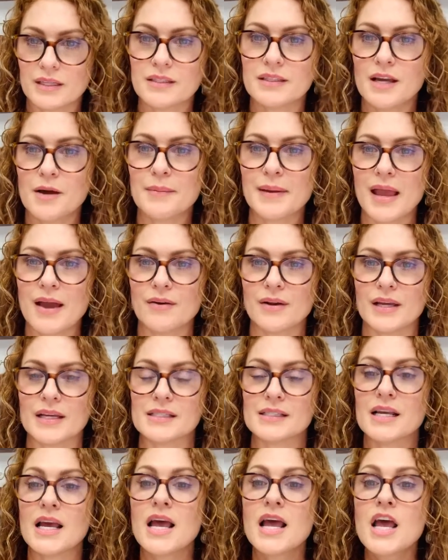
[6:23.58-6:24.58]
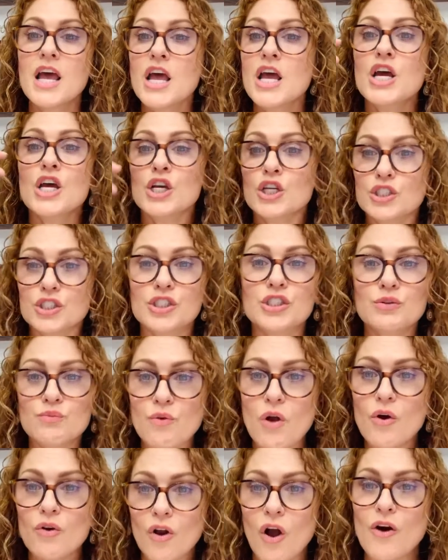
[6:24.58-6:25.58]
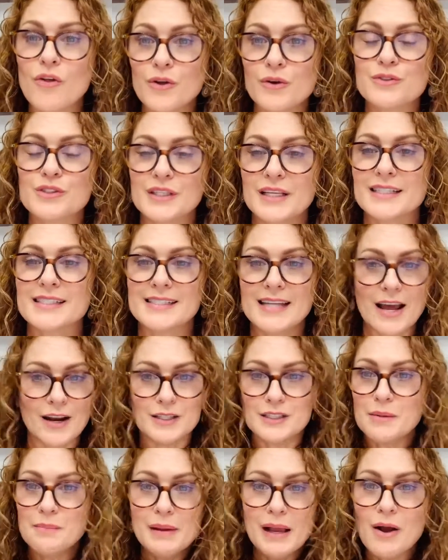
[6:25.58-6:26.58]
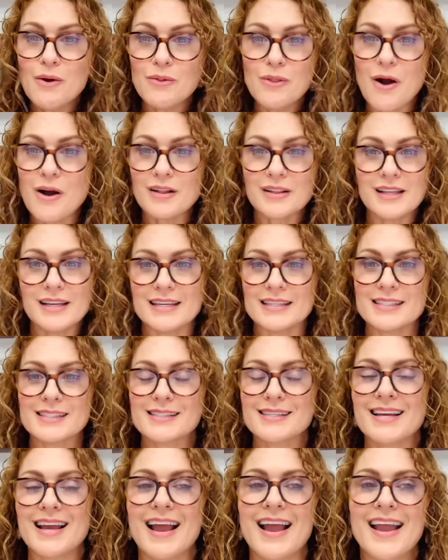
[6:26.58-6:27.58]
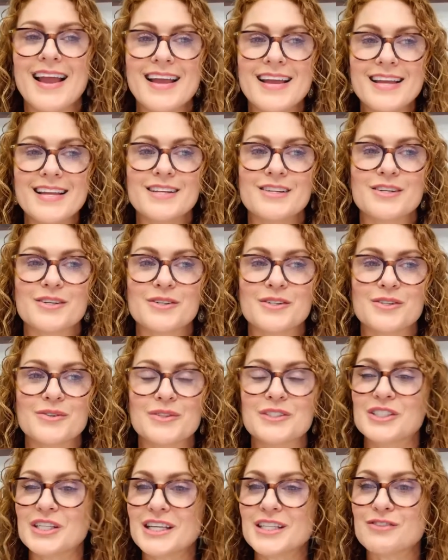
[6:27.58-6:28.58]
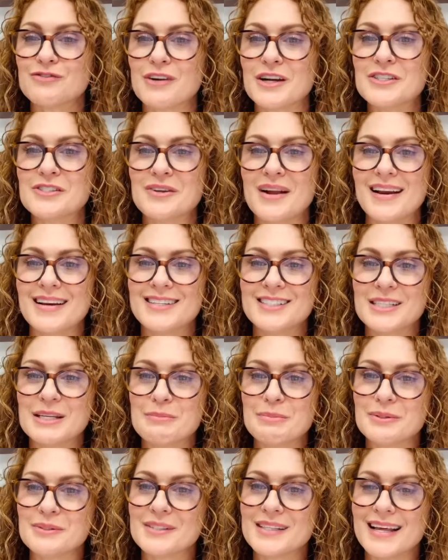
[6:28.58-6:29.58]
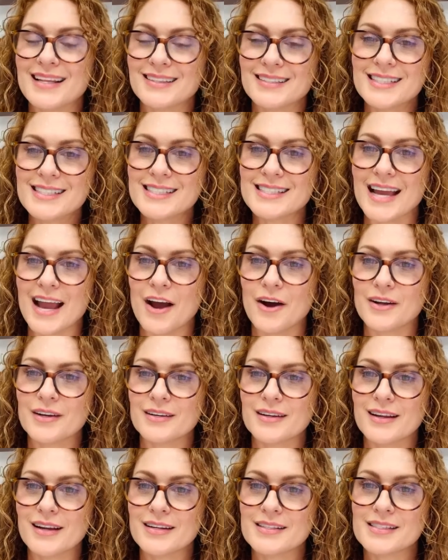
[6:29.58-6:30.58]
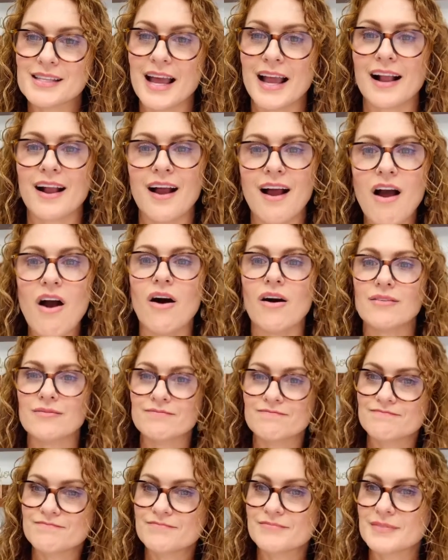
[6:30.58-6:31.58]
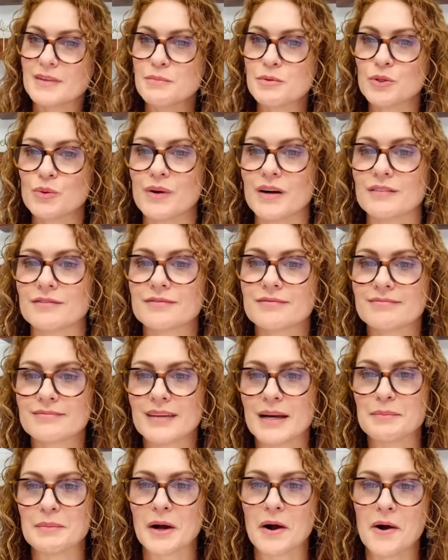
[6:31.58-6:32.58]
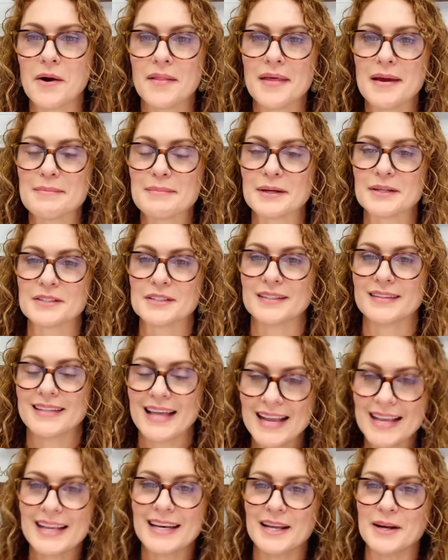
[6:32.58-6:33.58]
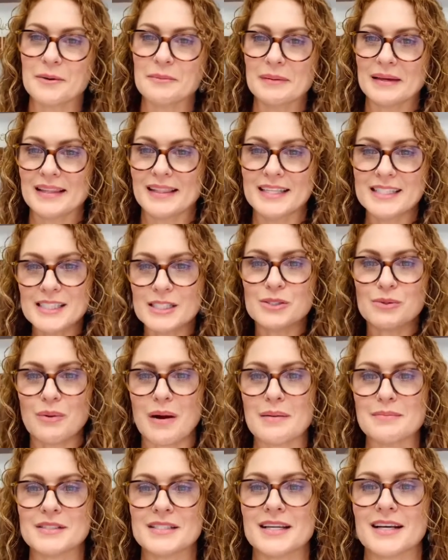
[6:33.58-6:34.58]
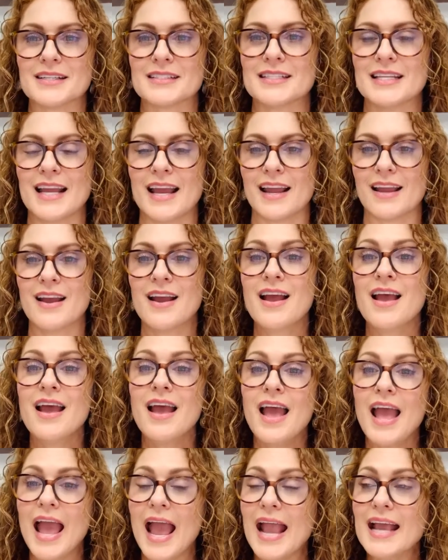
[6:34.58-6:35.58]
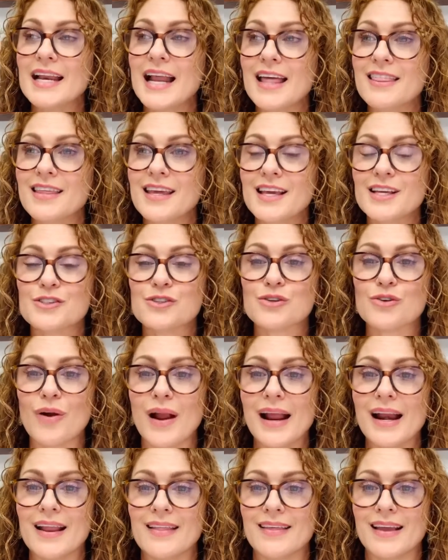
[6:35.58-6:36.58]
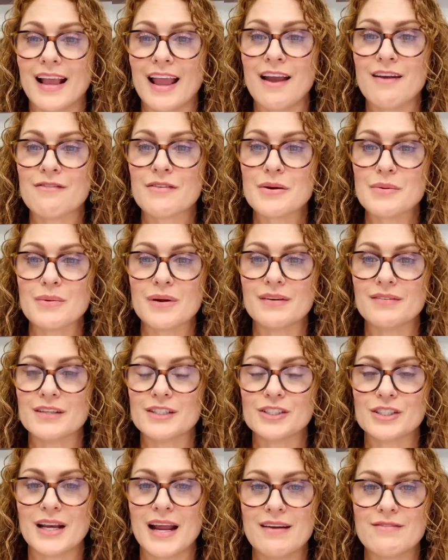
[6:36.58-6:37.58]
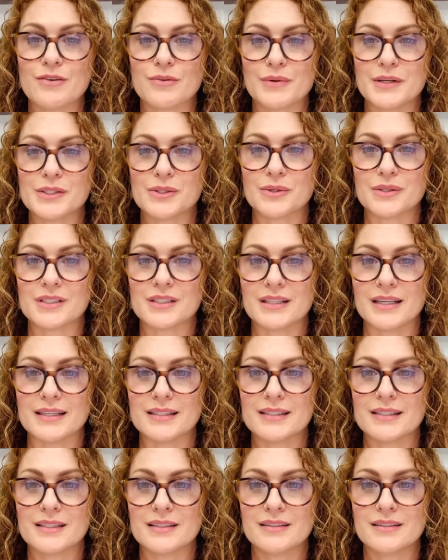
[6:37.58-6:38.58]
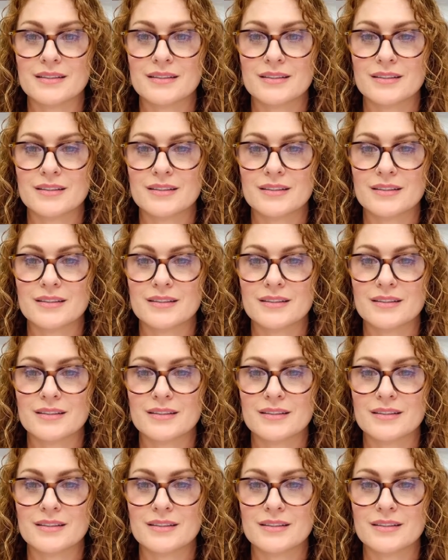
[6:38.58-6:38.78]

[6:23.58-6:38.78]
tell me how it is. She wrote all those things down. It's a big old long list. And when she gets frustrated, she pulls that list out and it's like, number 12. I'm gonna call that person. They can help me. This is where I'm stuck today. And I think it's great. I think every one of us should have a resource list.